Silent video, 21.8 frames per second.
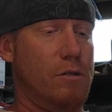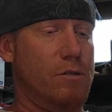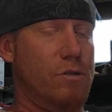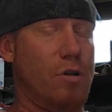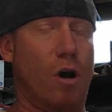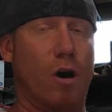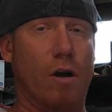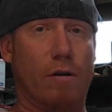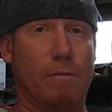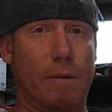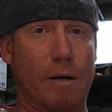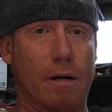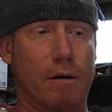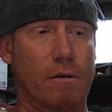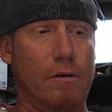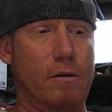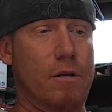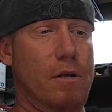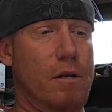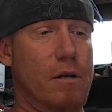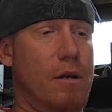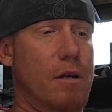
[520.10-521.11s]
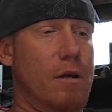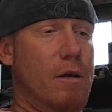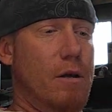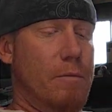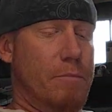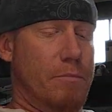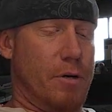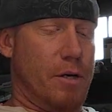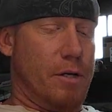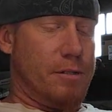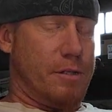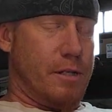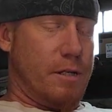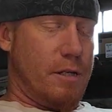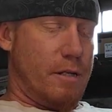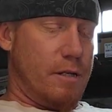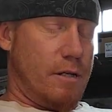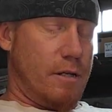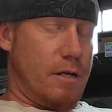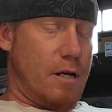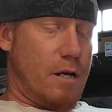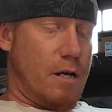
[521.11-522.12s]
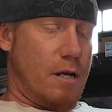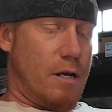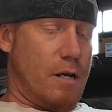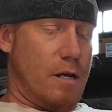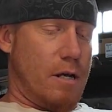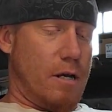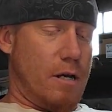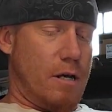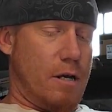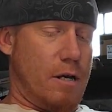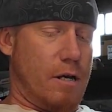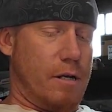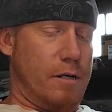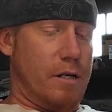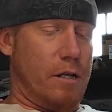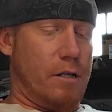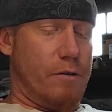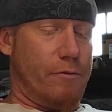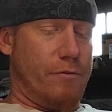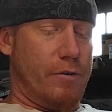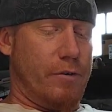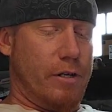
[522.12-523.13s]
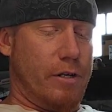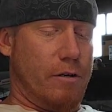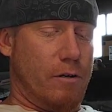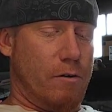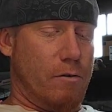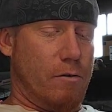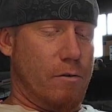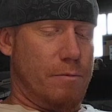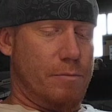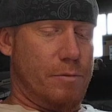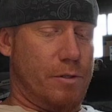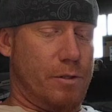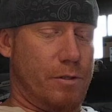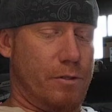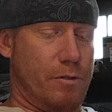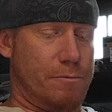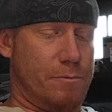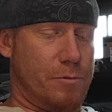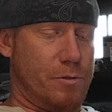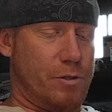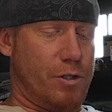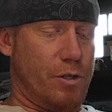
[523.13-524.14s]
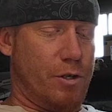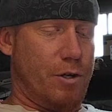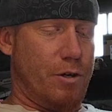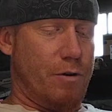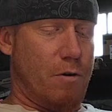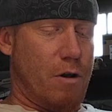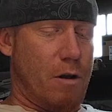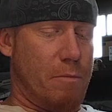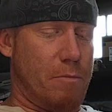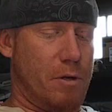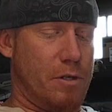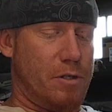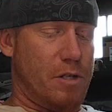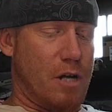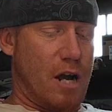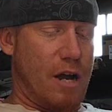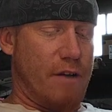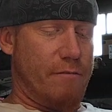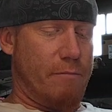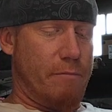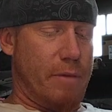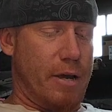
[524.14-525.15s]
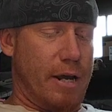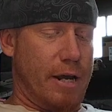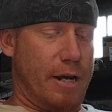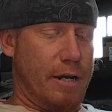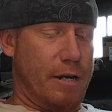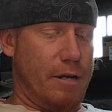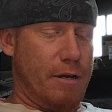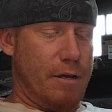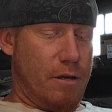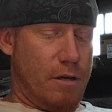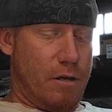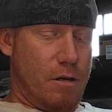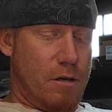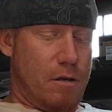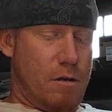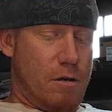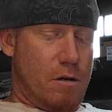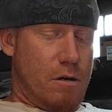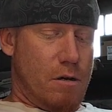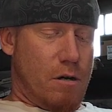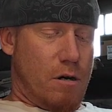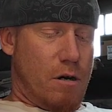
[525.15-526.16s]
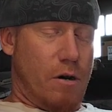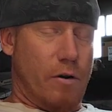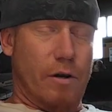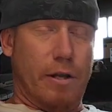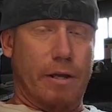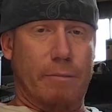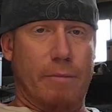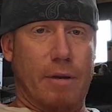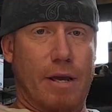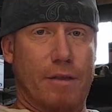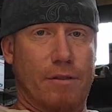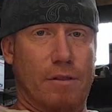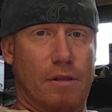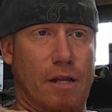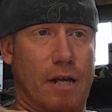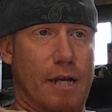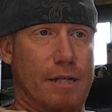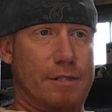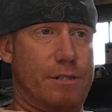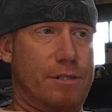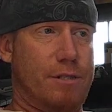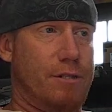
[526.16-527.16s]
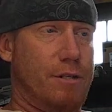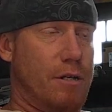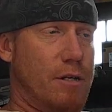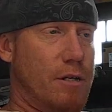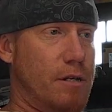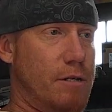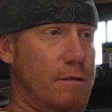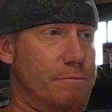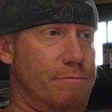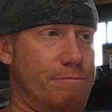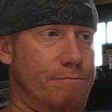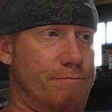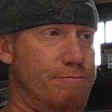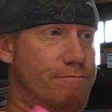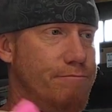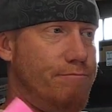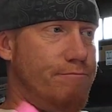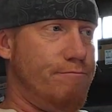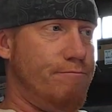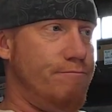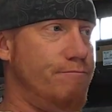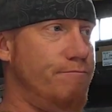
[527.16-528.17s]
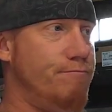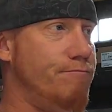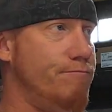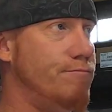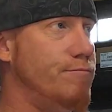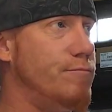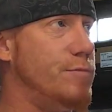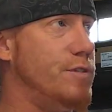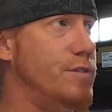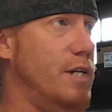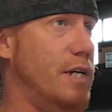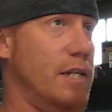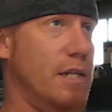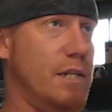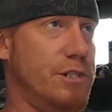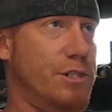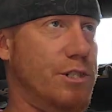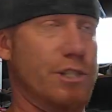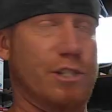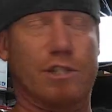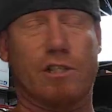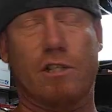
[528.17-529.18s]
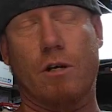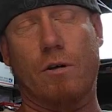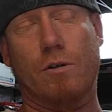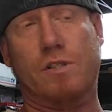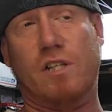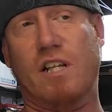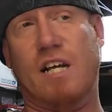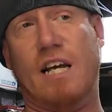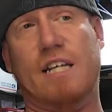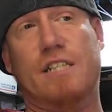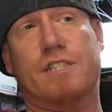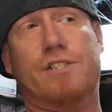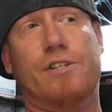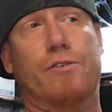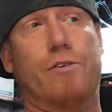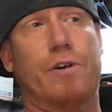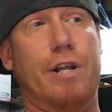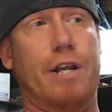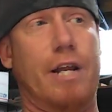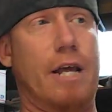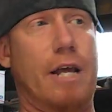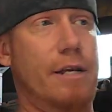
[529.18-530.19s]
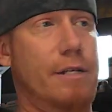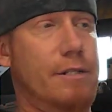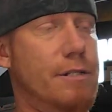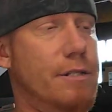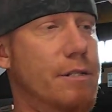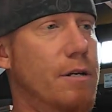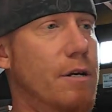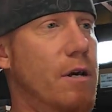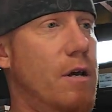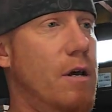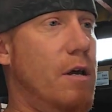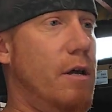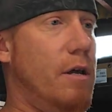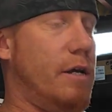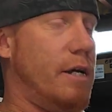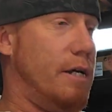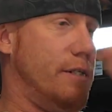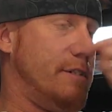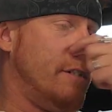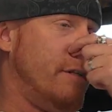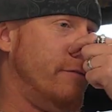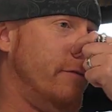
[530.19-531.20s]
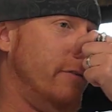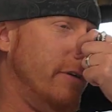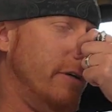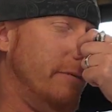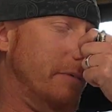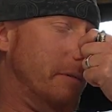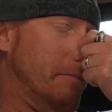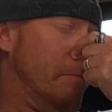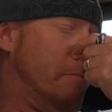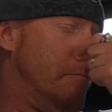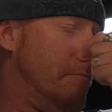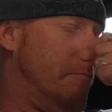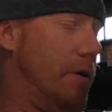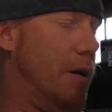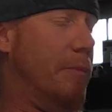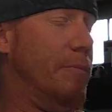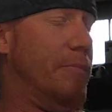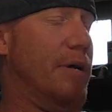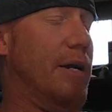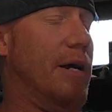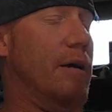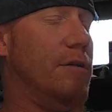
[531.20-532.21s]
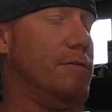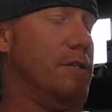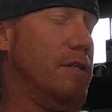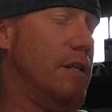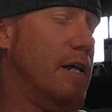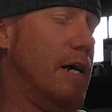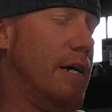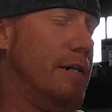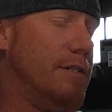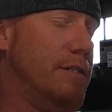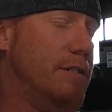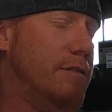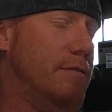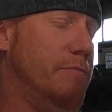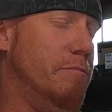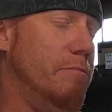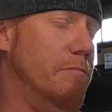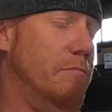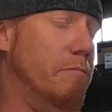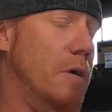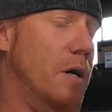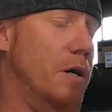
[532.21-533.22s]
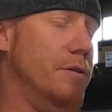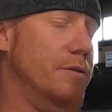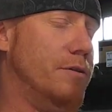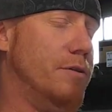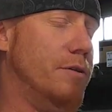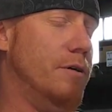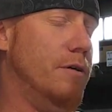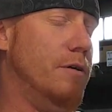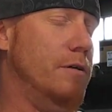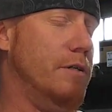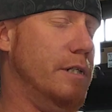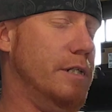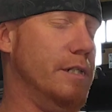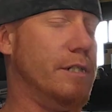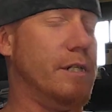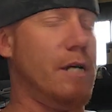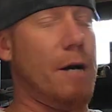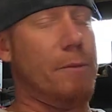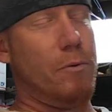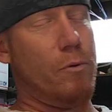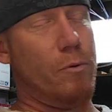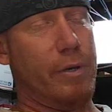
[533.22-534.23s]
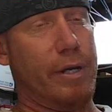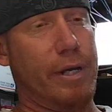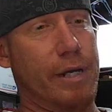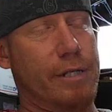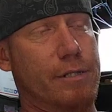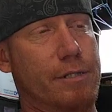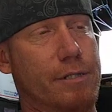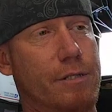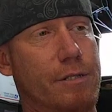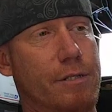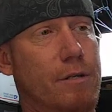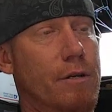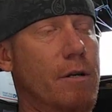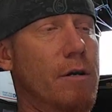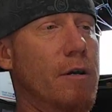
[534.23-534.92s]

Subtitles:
talk about. But another video I'm going to do, I'm going to show you how much I've made on eBay the last, let's just go with the last 30 days. Because I've really been pumping out the last month and couple weeks.